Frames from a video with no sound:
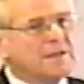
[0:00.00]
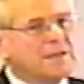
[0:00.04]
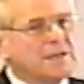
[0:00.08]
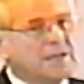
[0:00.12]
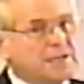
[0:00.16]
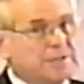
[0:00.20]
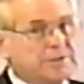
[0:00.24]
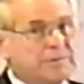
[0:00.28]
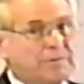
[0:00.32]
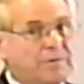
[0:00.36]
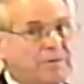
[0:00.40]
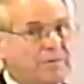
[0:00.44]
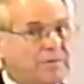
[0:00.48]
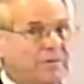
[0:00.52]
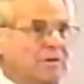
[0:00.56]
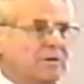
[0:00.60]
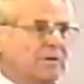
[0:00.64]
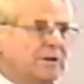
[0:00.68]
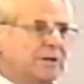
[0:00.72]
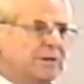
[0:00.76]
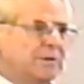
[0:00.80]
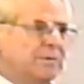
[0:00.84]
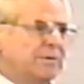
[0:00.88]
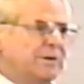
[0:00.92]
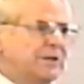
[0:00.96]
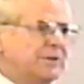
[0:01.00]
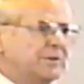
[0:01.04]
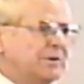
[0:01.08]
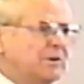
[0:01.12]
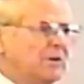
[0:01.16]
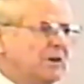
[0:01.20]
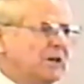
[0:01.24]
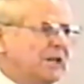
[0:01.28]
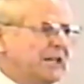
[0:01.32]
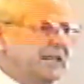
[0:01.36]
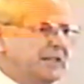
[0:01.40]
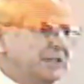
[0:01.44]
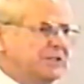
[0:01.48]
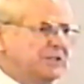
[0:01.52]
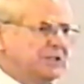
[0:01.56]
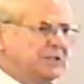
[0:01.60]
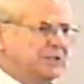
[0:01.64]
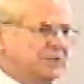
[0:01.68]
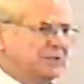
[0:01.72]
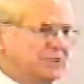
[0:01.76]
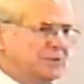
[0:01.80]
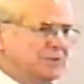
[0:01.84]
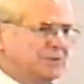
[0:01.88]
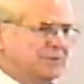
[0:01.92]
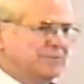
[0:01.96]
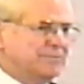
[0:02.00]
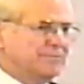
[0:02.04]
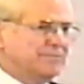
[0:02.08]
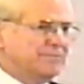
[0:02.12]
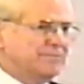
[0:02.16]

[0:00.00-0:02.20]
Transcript: he's referring to eternal ages.